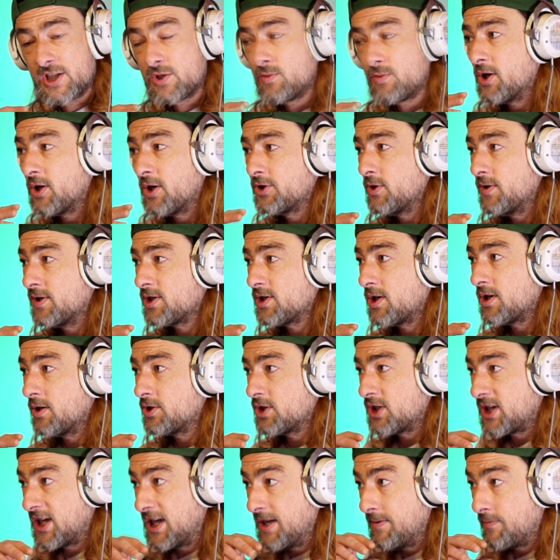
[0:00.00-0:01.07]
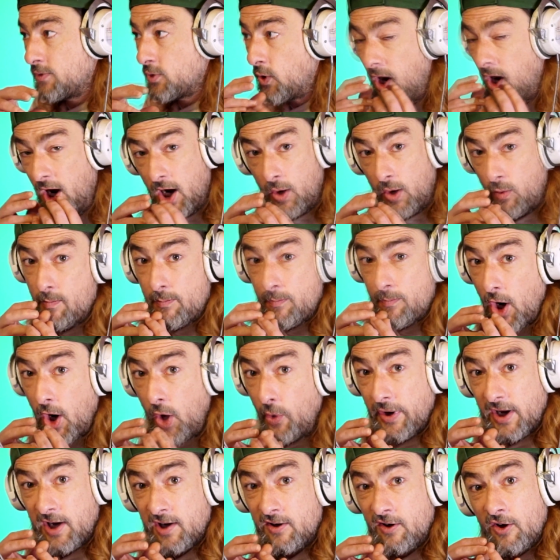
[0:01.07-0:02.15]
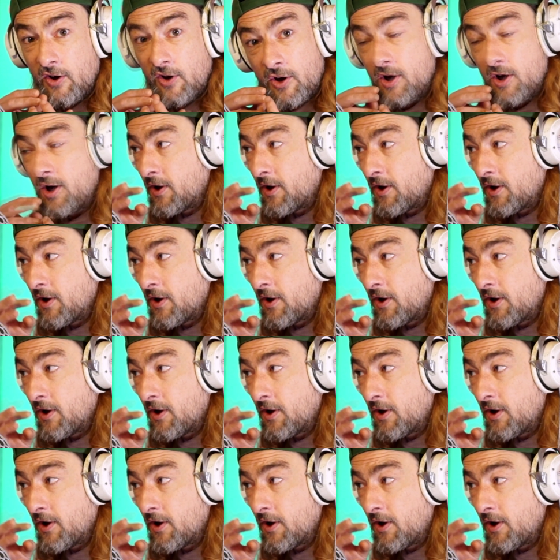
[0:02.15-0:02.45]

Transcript: So what I'll do is I'll just keep quiet. I won't blow it,